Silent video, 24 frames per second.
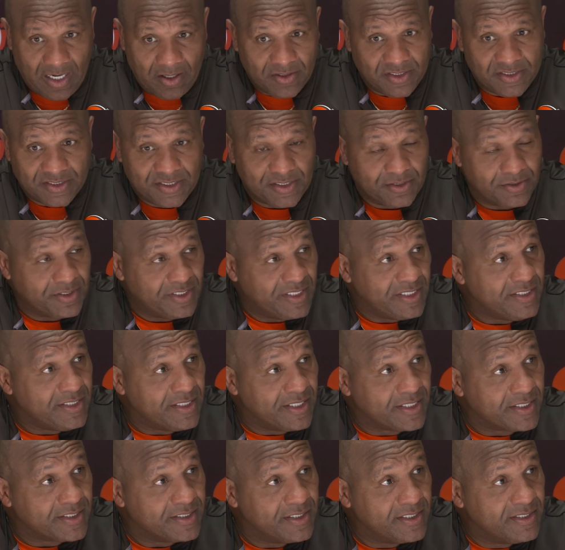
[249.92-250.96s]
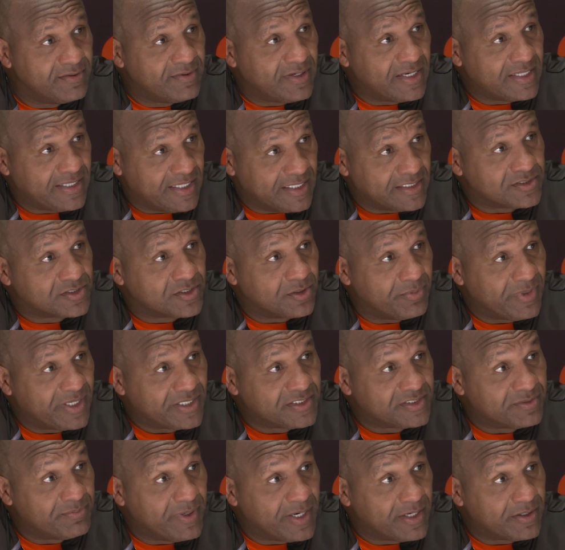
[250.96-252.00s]
I'll consider anything. I think it's going to make
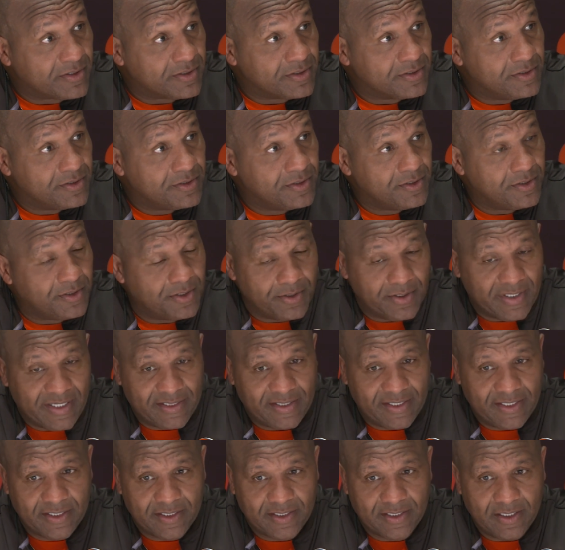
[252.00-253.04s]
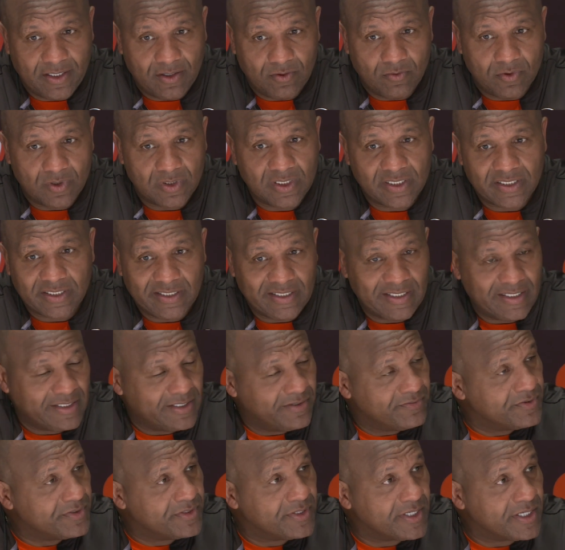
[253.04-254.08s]
us better. You know, I think we're looking at
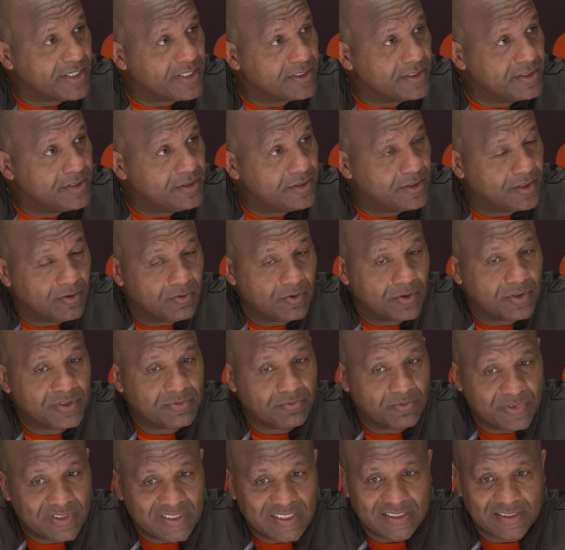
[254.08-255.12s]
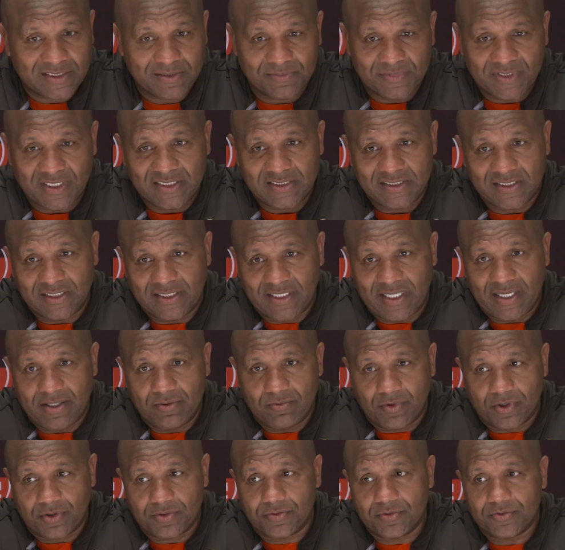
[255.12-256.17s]
everything. You know, we did some things today,
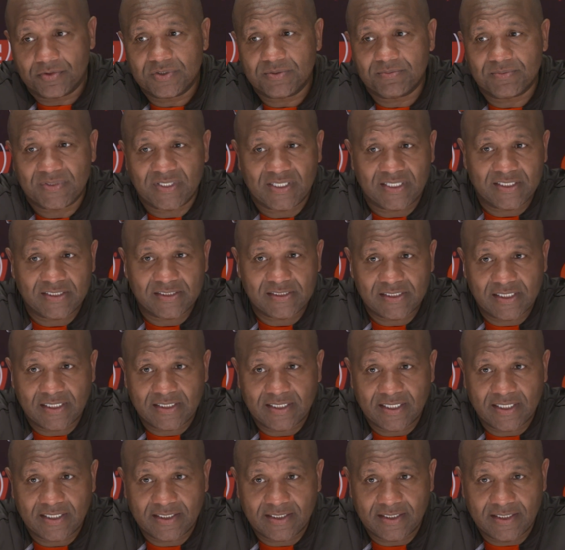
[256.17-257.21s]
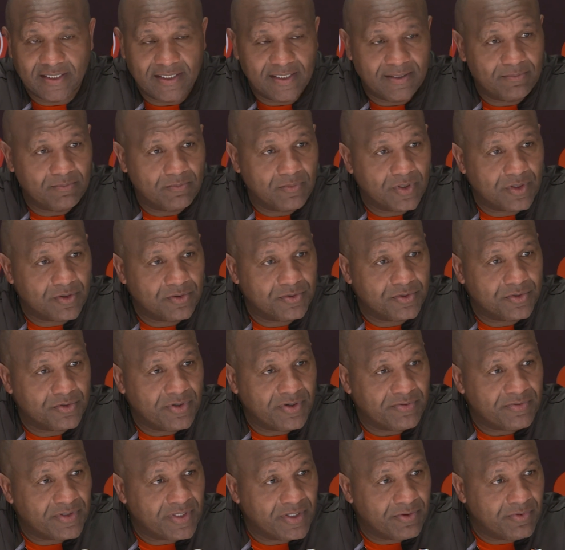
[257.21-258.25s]
worked through some things. I think we're going to do
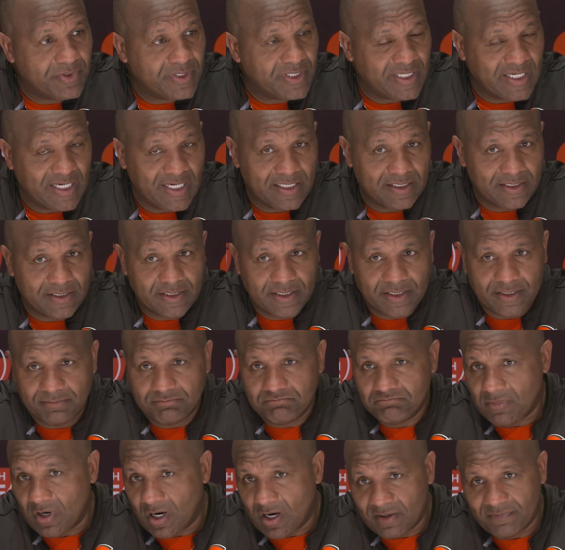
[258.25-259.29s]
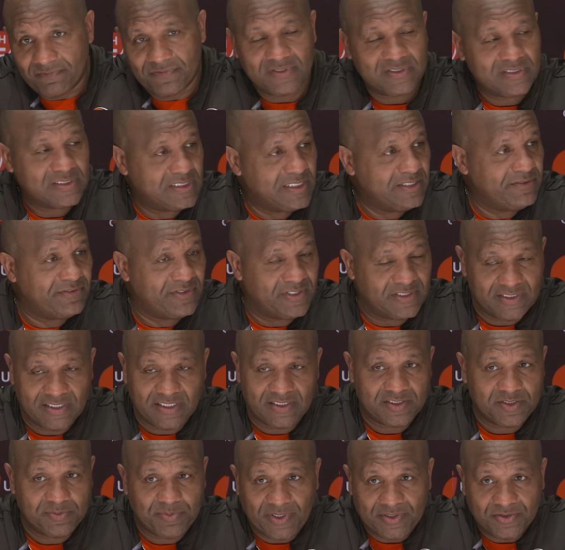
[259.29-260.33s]
everything we can to get offense, defense,
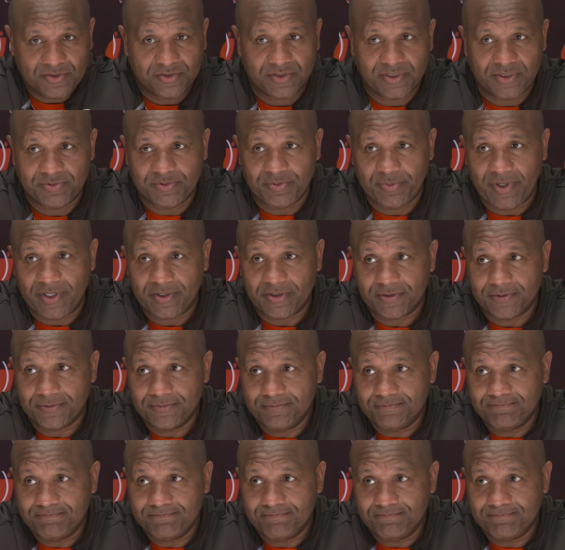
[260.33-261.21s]
and special teams better.